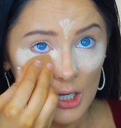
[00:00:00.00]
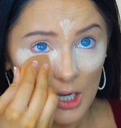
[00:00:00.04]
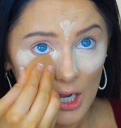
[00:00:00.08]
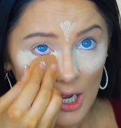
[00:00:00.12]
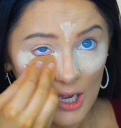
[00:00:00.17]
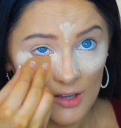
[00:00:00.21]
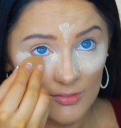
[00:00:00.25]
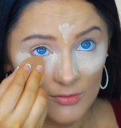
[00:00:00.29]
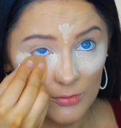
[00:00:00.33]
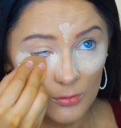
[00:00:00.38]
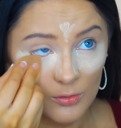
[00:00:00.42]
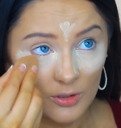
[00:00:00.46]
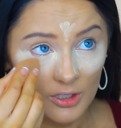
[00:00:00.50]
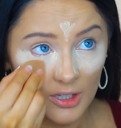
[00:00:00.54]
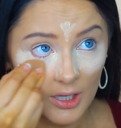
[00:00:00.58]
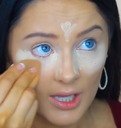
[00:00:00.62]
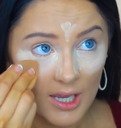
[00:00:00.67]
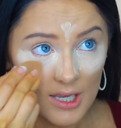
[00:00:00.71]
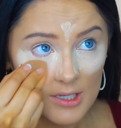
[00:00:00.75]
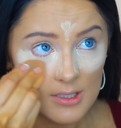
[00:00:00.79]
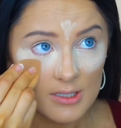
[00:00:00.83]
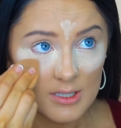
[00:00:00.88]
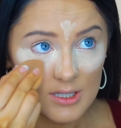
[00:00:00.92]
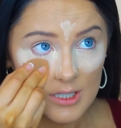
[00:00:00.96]
I've
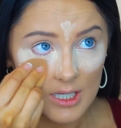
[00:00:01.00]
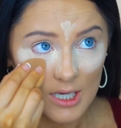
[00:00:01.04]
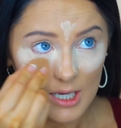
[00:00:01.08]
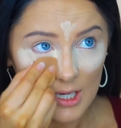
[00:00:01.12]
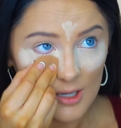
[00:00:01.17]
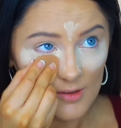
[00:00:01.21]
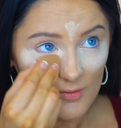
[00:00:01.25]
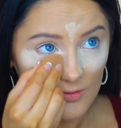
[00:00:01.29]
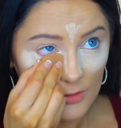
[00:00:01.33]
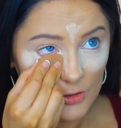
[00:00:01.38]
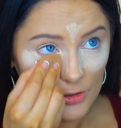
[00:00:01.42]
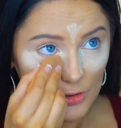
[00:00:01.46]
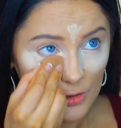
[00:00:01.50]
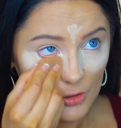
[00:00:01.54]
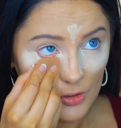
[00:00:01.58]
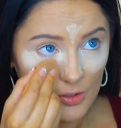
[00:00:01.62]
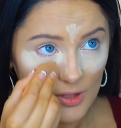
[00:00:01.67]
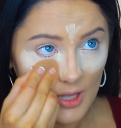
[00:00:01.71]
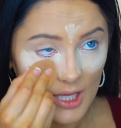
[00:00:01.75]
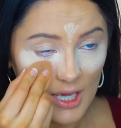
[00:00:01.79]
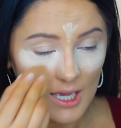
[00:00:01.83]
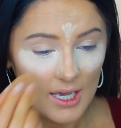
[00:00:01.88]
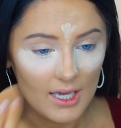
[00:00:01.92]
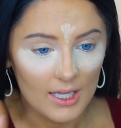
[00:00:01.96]
realized that if you do
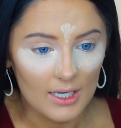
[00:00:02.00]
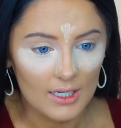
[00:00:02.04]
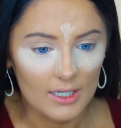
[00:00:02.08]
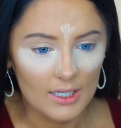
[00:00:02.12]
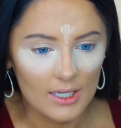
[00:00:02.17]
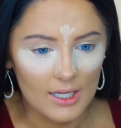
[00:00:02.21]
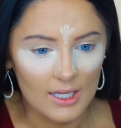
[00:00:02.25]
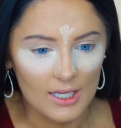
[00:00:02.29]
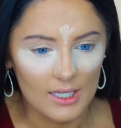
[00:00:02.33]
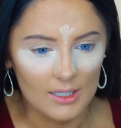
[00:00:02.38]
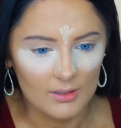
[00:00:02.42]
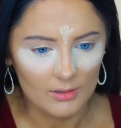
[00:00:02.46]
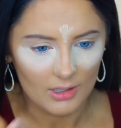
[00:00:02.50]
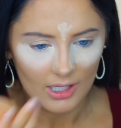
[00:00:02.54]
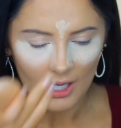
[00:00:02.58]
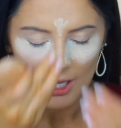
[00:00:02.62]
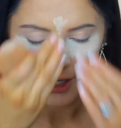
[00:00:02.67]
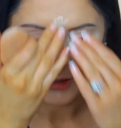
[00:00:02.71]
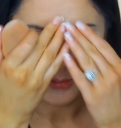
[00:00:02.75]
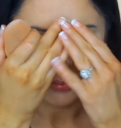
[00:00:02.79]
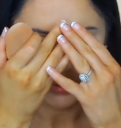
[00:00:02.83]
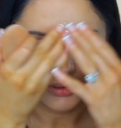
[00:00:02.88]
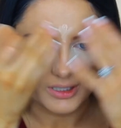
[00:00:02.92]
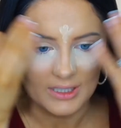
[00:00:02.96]
that and
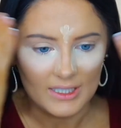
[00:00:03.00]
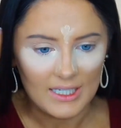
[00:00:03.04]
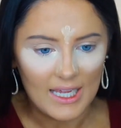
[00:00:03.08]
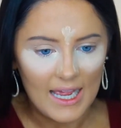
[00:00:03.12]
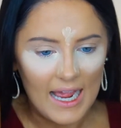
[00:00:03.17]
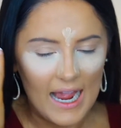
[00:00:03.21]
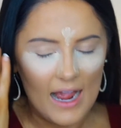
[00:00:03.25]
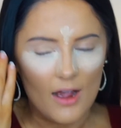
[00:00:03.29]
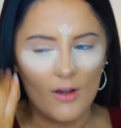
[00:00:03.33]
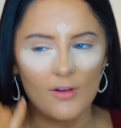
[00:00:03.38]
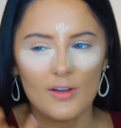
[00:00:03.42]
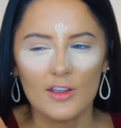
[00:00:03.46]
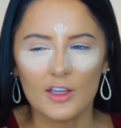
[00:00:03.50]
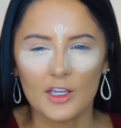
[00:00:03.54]
kind of blend it out,